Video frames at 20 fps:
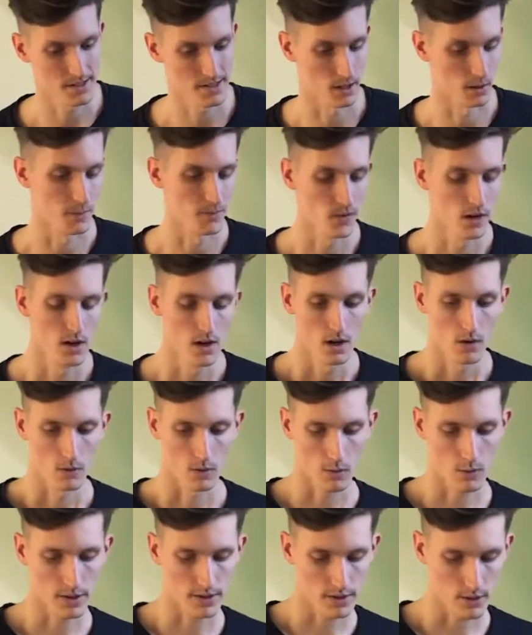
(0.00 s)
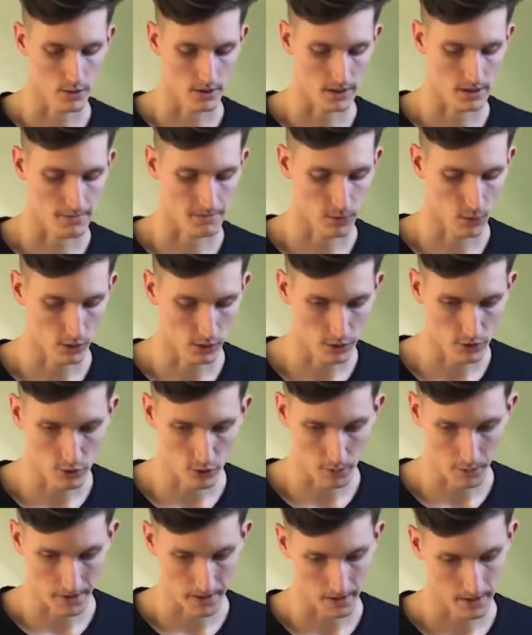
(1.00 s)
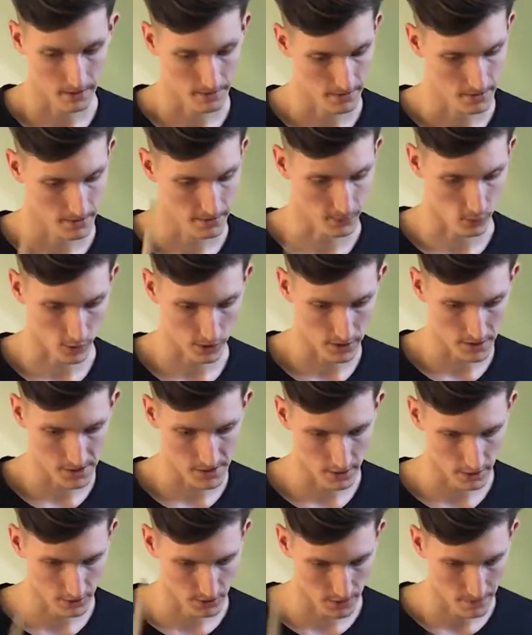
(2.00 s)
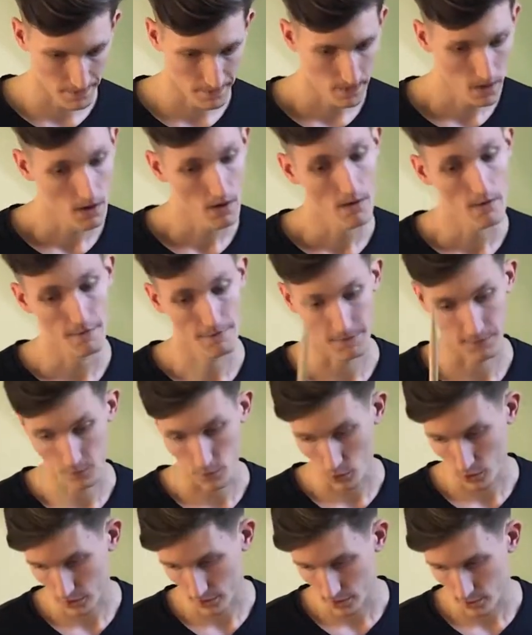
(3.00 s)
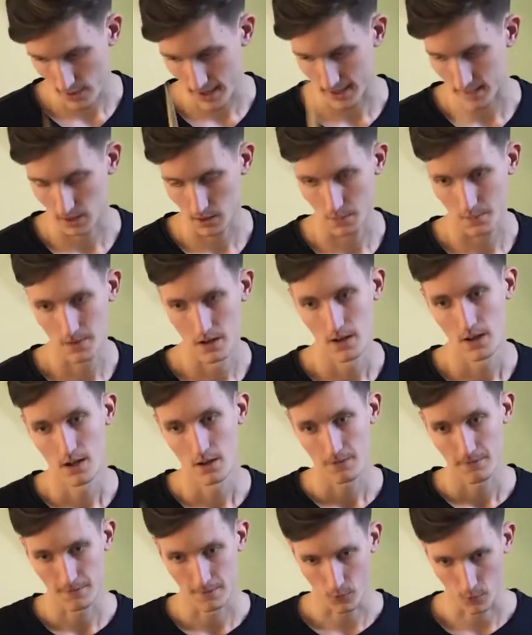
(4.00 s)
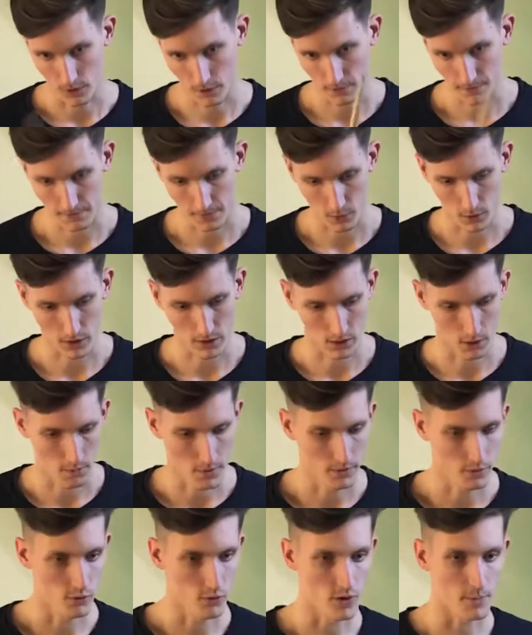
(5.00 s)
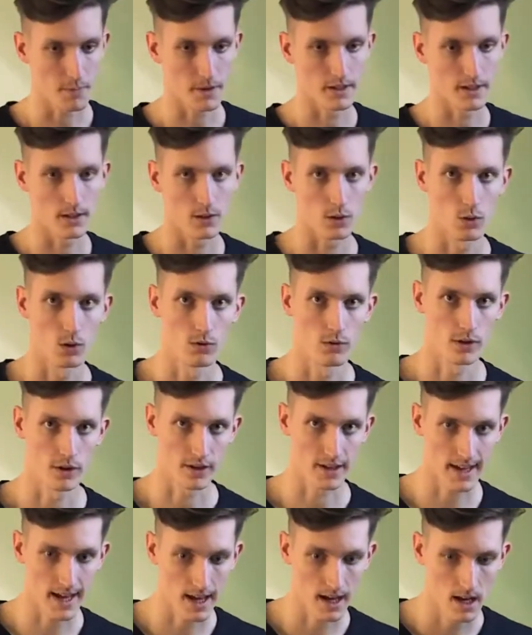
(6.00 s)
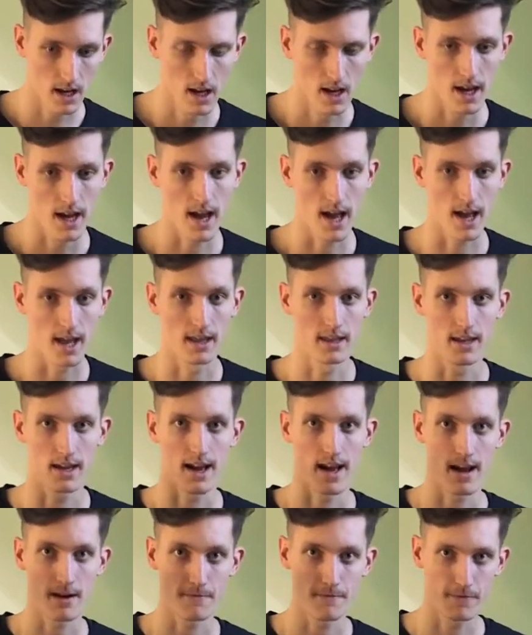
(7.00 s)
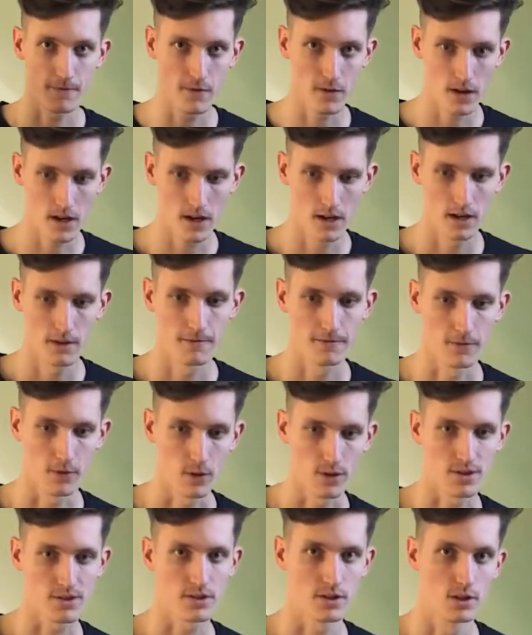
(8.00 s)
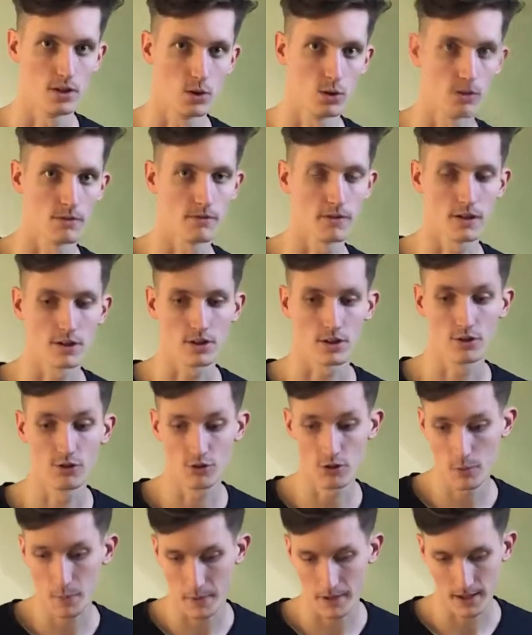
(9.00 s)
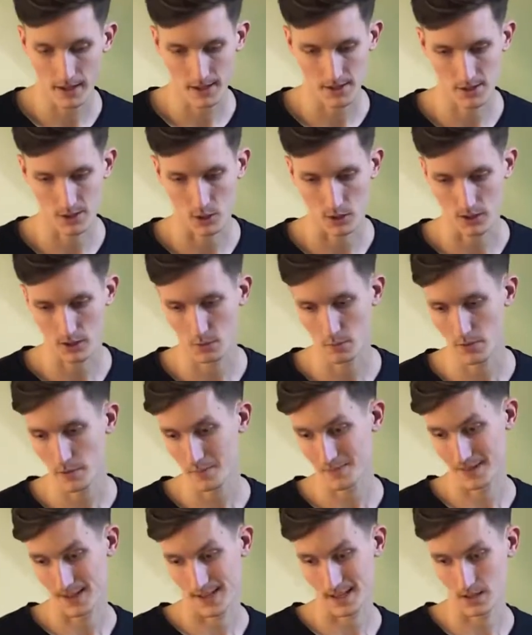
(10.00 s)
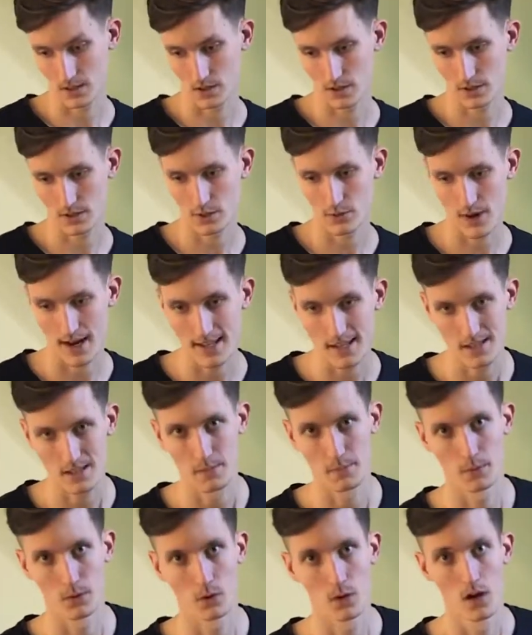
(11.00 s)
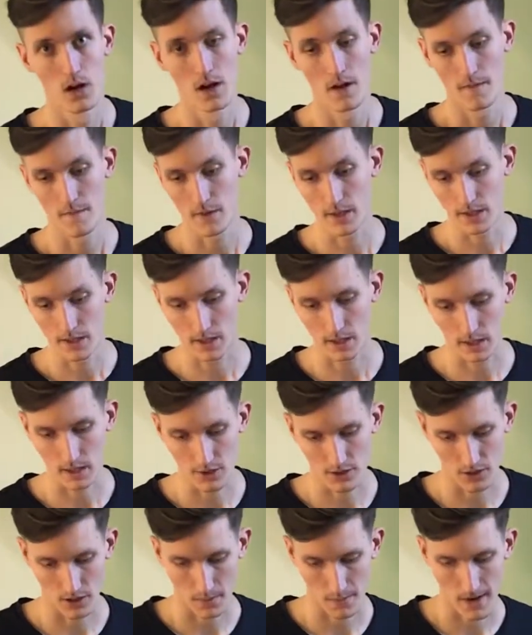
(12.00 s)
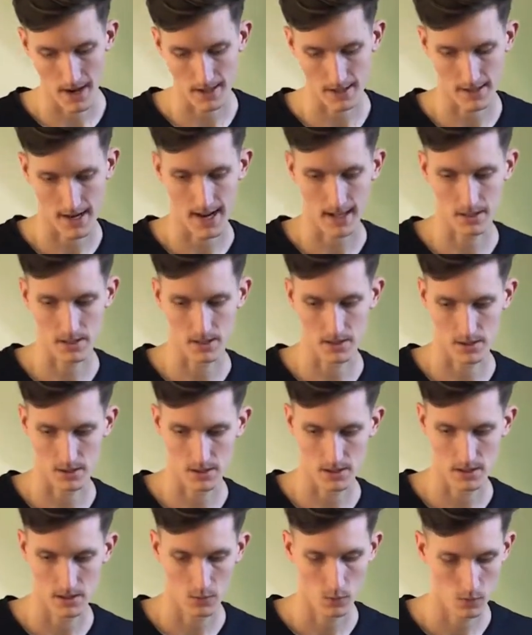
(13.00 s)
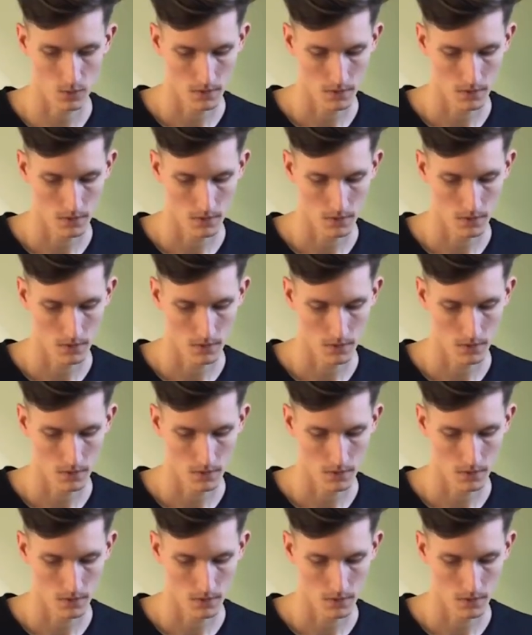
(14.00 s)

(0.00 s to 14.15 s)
So what we're doing is 4-note grouping, 4 in the snare drum, 4 in the rack tom, 4 in the floor tom, and we repeat it all over again. And every first note of each grouping is going to be played on the right cymbal with the kick drum as an accent switch.